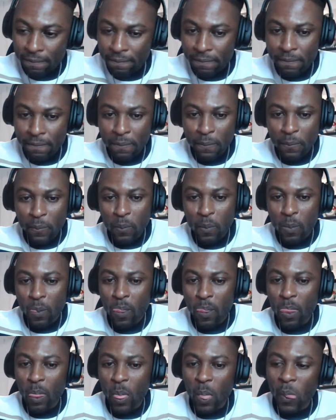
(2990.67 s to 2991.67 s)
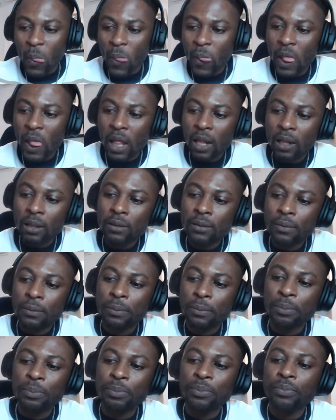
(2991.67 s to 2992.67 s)
So I remember I said my
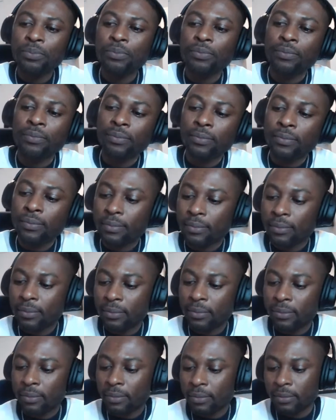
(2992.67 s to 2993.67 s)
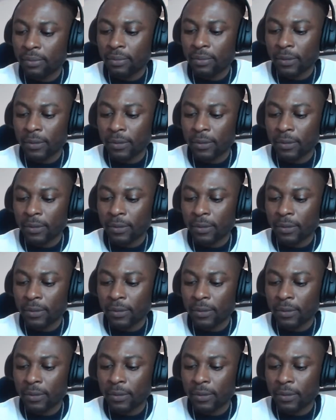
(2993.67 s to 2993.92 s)
part on that video.